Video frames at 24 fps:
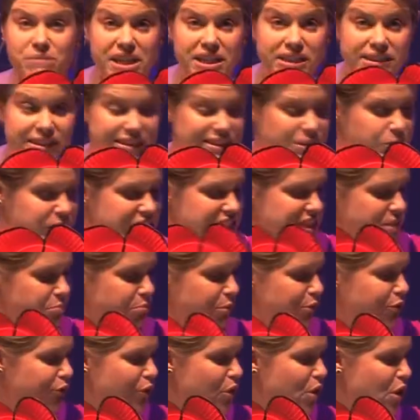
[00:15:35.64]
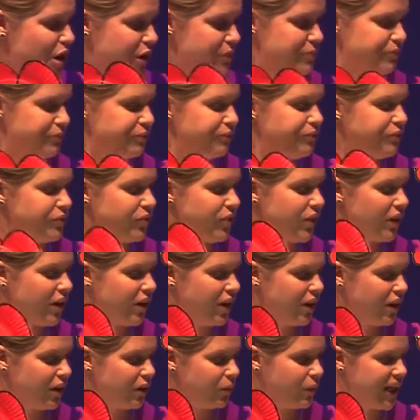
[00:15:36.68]
things as we did before.
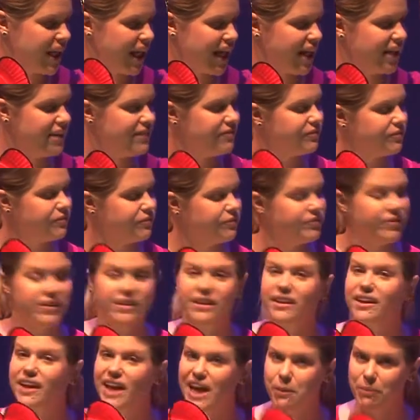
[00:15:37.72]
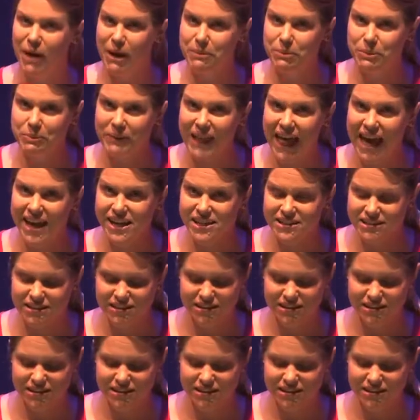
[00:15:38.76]
We need a paper plate.